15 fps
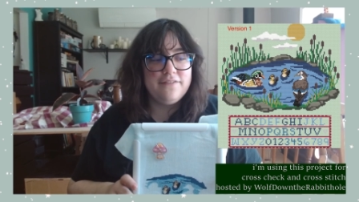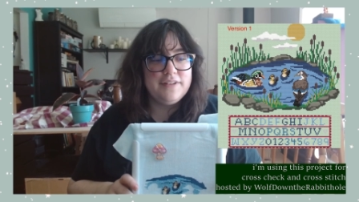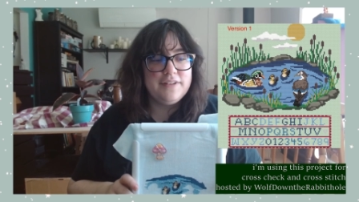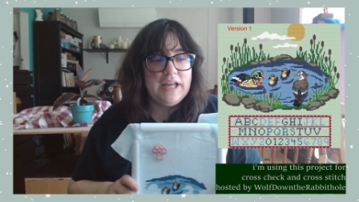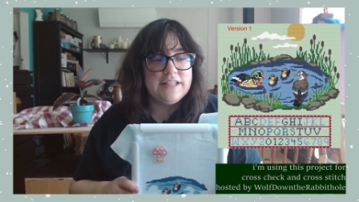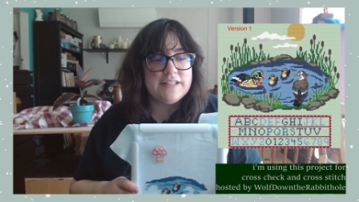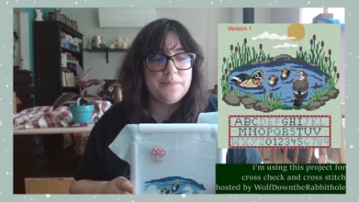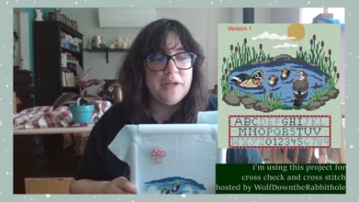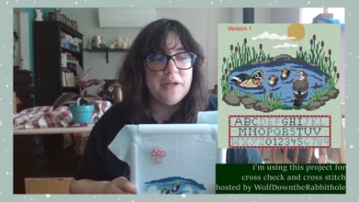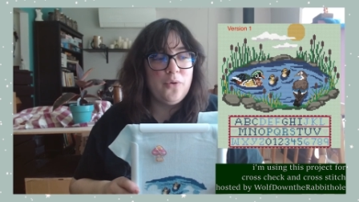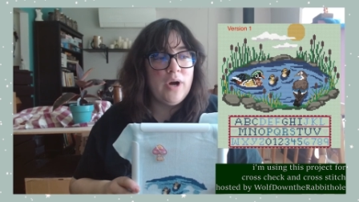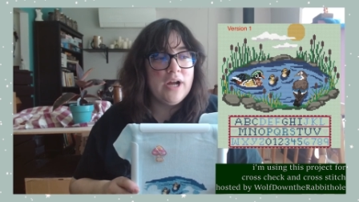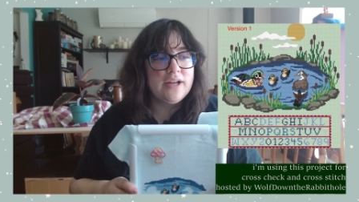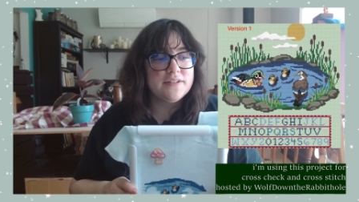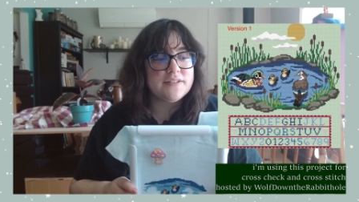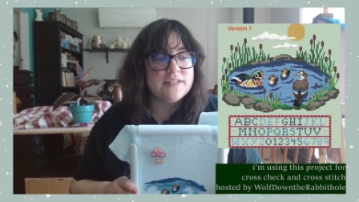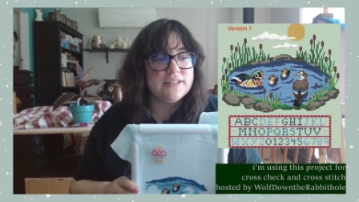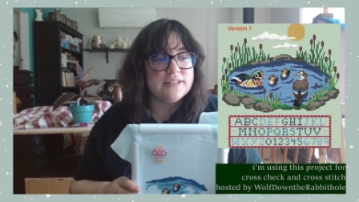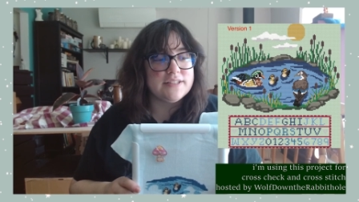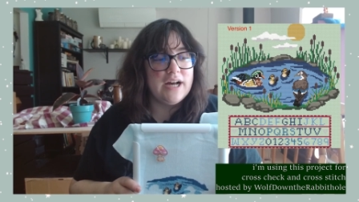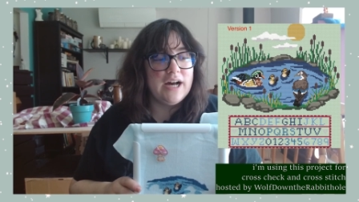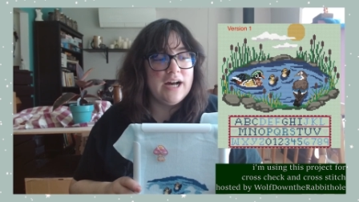It's been a while
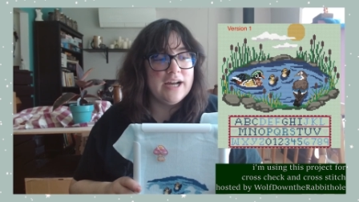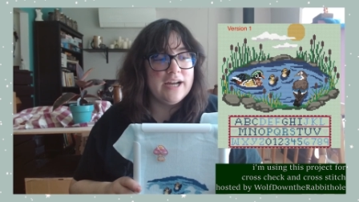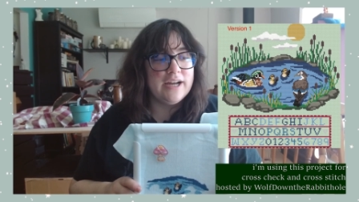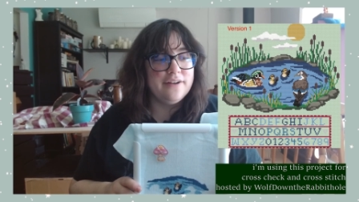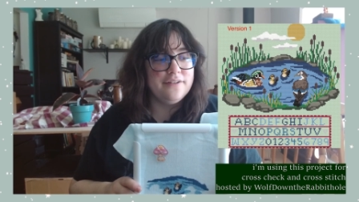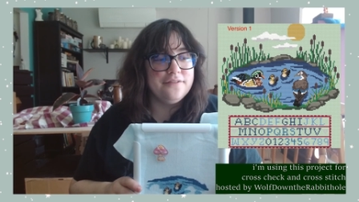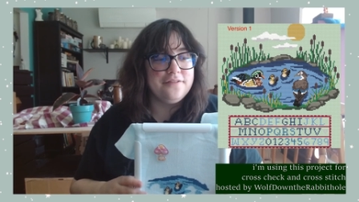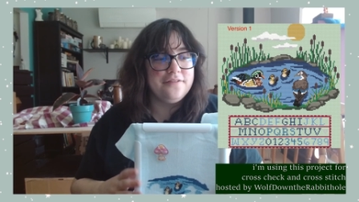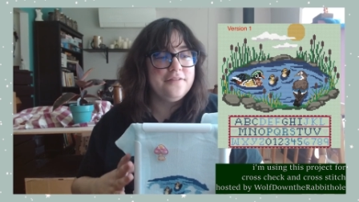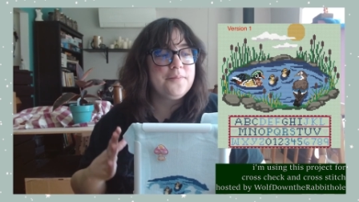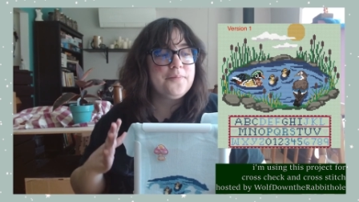since I've